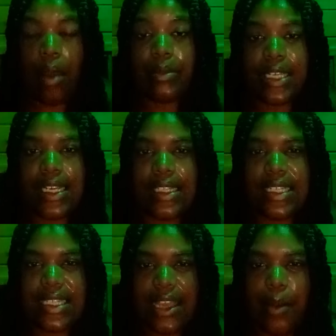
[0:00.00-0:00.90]
I'm taking
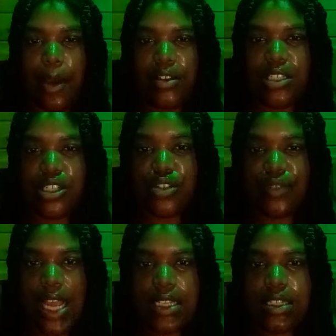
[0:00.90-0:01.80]
this time out to
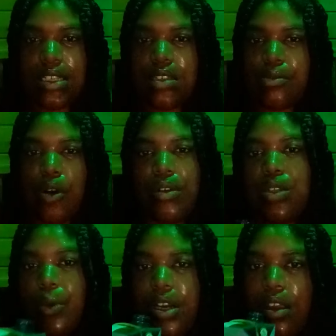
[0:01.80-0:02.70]
just rest because I'm
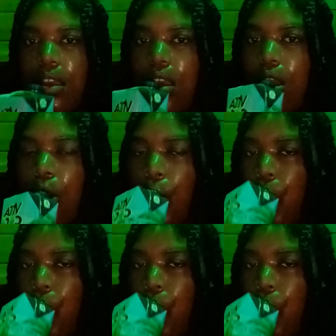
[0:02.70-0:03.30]
always working.